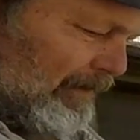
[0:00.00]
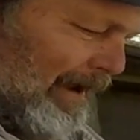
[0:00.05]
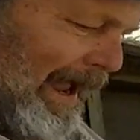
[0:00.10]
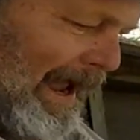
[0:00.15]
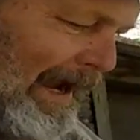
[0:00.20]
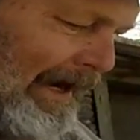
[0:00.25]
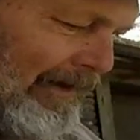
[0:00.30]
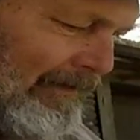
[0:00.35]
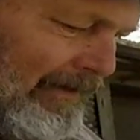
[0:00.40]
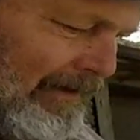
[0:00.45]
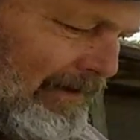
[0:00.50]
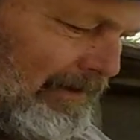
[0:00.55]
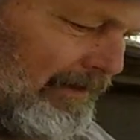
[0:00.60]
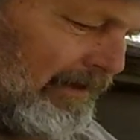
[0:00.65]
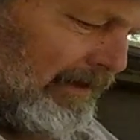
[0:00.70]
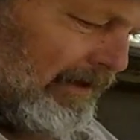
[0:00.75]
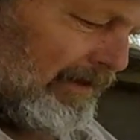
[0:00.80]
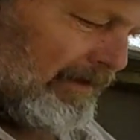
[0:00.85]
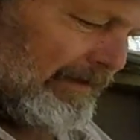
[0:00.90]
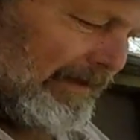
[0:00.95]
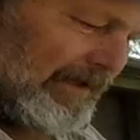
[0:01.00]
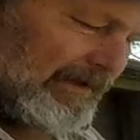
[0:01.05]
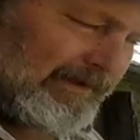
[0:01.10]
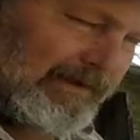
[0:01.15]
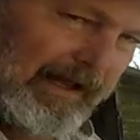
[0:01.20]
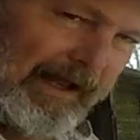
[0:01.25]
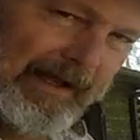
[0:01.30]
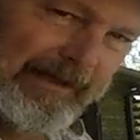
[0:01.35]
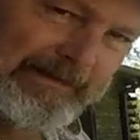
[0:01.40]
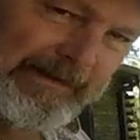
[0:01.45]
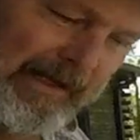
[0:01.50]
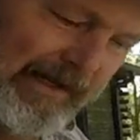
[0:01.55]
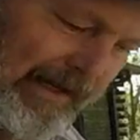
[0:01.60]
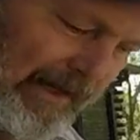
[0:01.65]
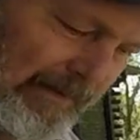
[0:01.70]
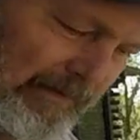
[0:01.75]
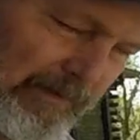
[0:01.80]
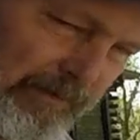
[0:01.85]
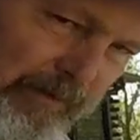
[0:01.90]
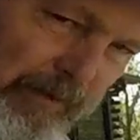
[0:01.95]
accurate. This, like I said,
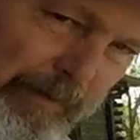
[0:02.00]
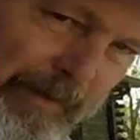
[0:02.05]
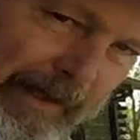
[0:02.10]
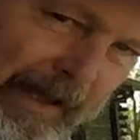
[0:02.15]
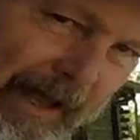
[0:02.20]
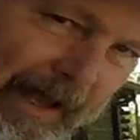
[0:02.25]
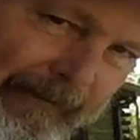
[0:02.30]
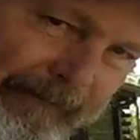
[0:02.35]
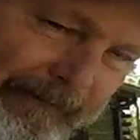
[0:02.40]
this is gonna be 8